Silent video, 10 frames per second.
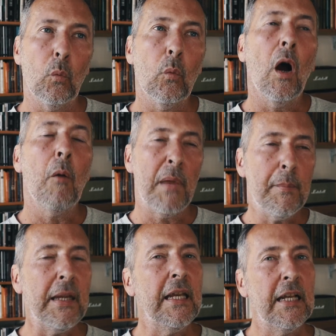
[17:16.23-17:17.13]

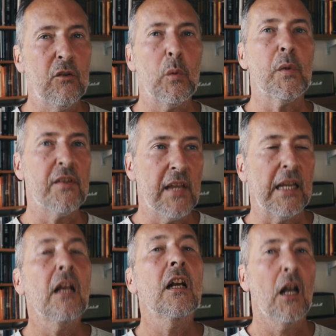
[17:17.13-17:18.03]
Maybe in English we would
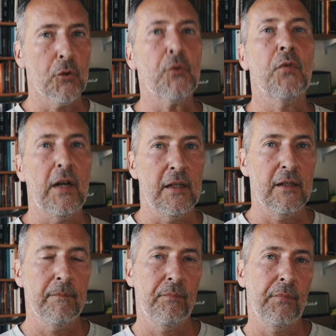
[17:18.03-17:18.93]
say close friend.
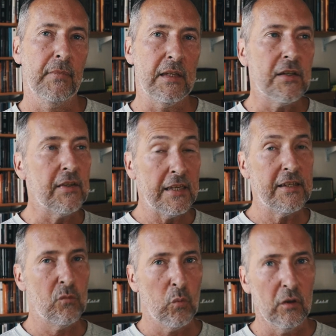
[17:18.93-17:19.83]
This is
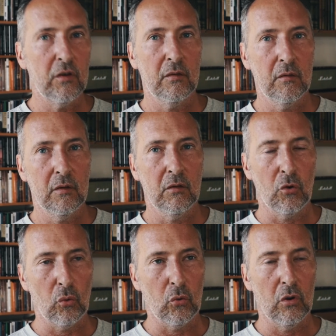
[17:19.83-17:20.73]
this is what
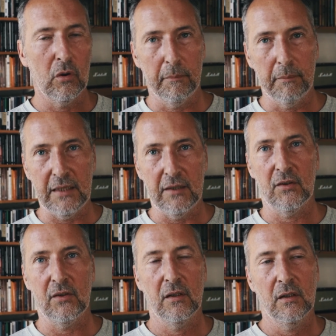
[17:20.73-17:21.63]
drug
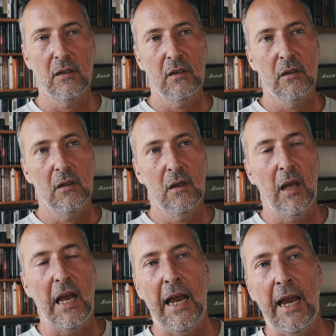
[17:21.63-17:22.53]
means,
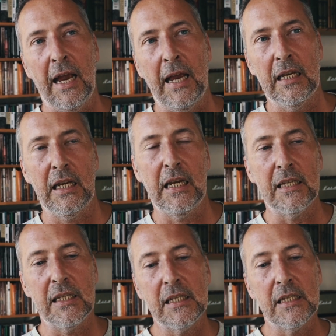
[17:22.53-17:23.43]
and
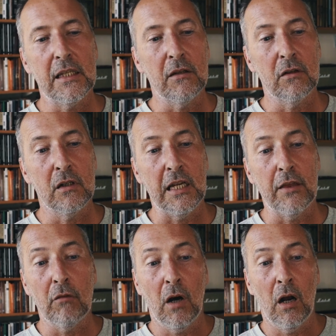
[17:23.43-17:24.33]
it's there are
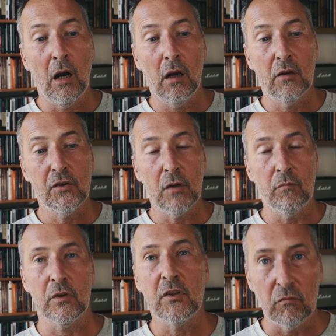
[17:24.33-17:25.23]
there are certain
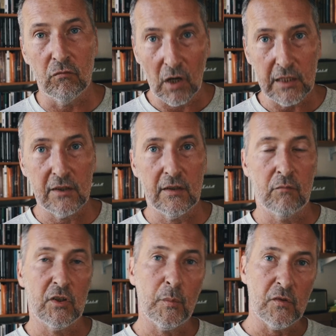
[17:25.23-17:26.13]
res- rights and
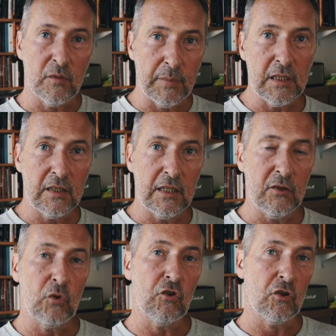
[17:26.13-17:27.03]

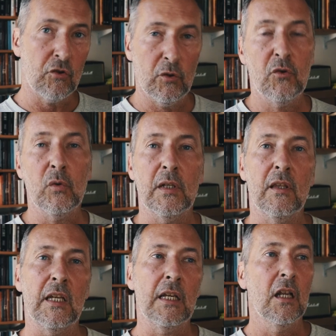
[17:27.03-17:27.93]
responsibilities which accrue to it.
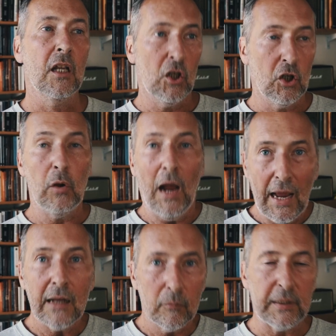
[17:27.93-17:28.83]
The you
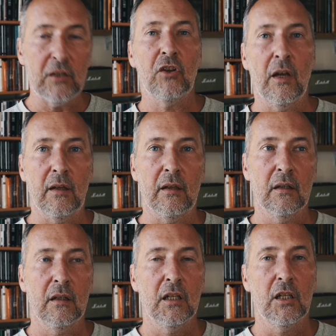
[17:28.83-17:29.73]
help each other.
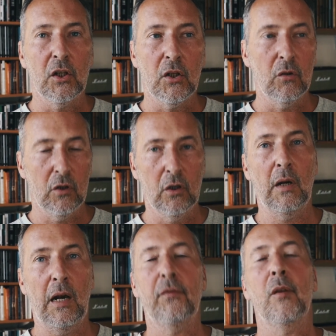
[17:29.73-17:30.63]
You you
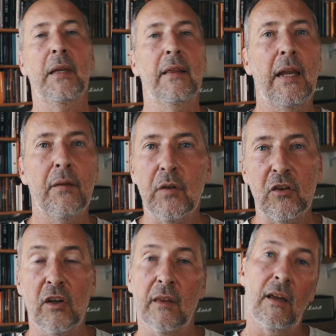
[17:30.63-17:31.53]
have to be there for
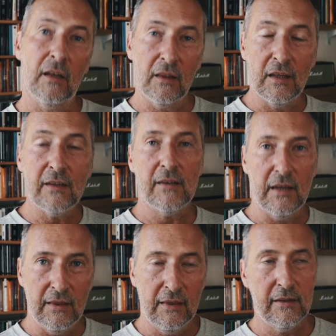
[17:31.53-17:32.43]
each other. And in this
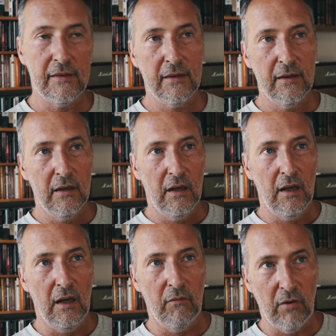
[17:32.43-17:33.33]
in this
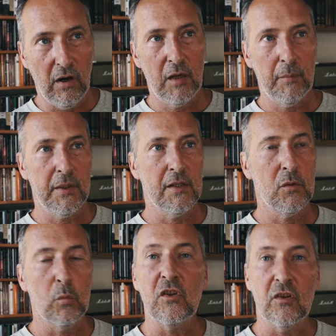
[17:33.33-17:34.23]
environment,
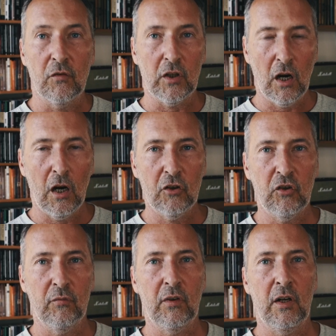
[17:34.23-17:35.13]
which is a very harsh
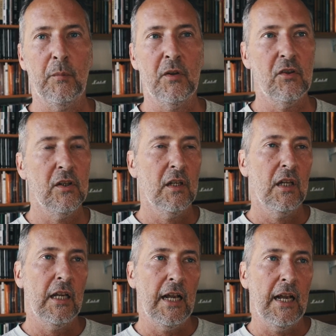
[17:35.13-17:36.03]
environment,
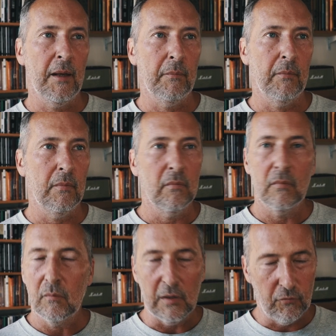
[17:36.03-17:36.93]
um,
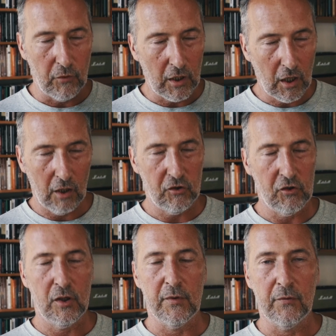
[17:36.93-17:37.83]
it's very harsh in
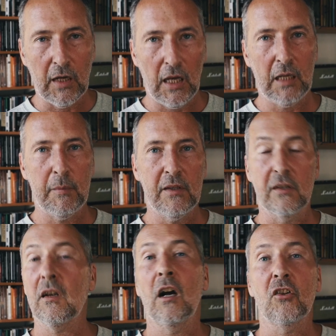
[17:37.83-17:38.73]
terms of climate.
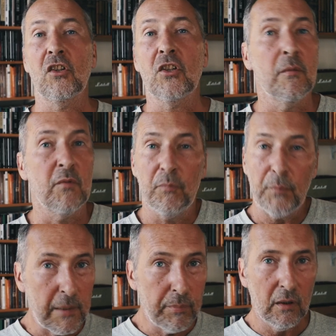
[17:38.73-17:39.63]
It's harsh in terms of
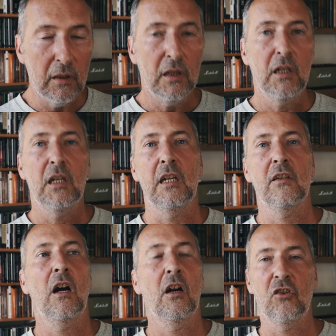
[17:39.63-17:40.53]
people. It's
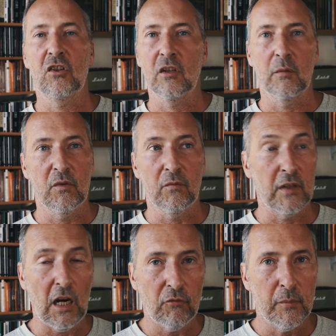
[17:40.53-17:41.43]
harsh in terms of
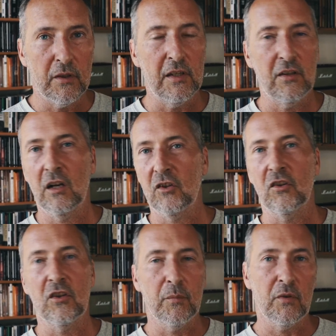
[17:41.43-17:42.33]
government. It's harsh
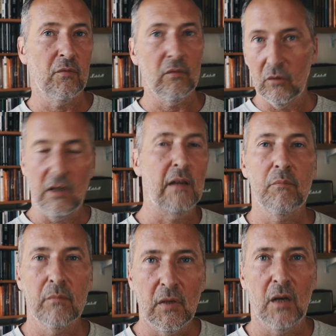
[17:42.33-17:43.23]
in terms of
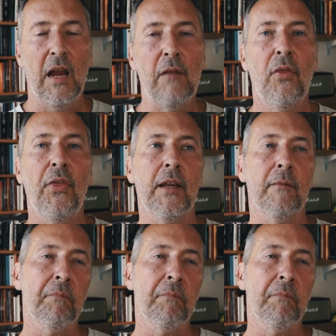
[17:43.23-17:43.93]
you know everything.